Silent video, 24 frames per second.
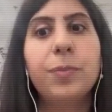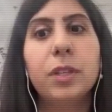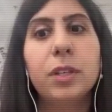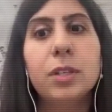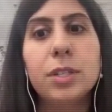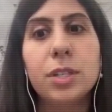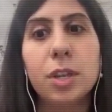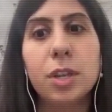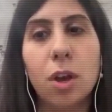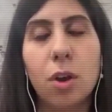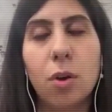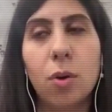
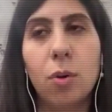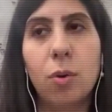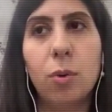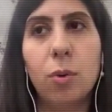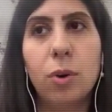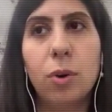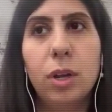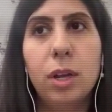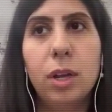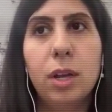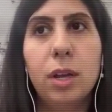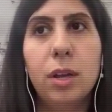So
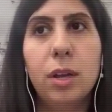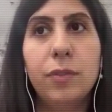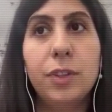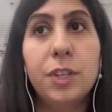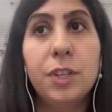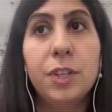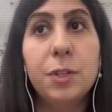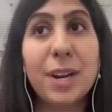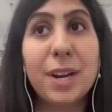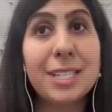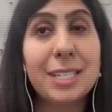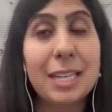
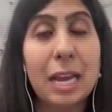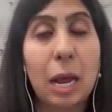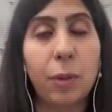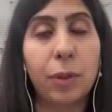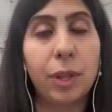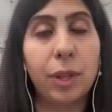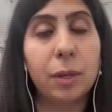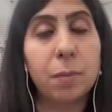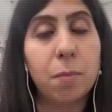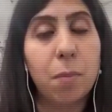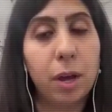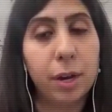these might sound
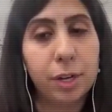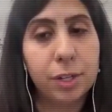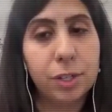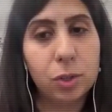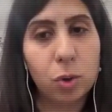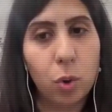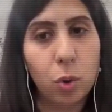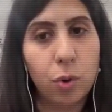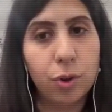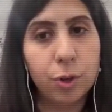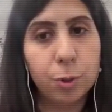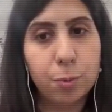like modest
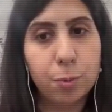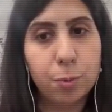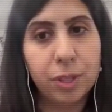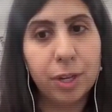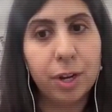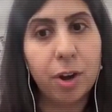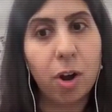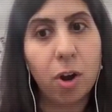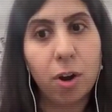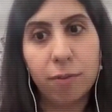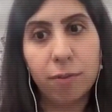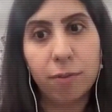goals, but
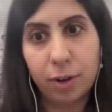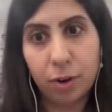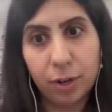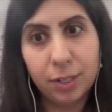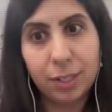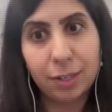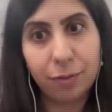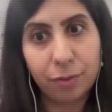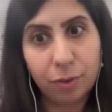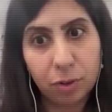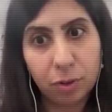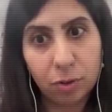they are very
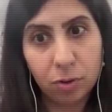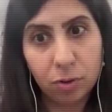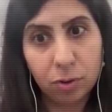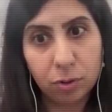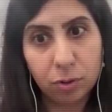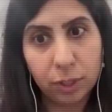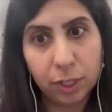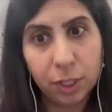difficult,